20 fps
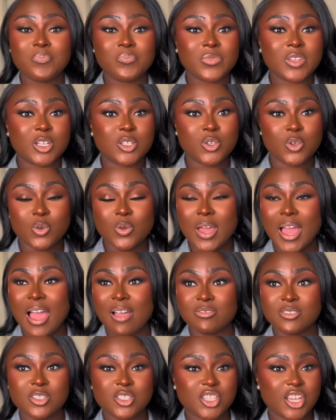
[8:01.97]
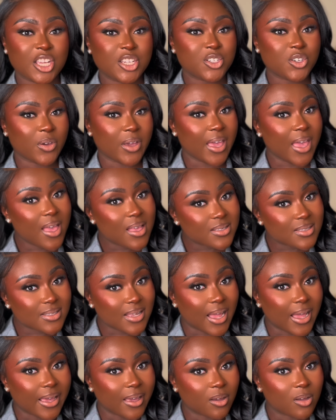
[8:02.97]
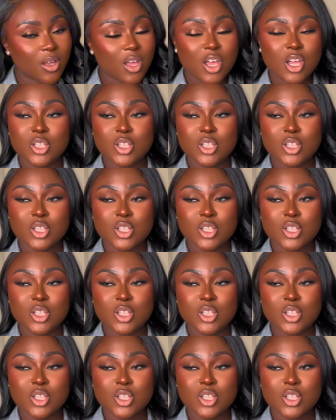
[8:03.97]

Do you have to change your hairstyle?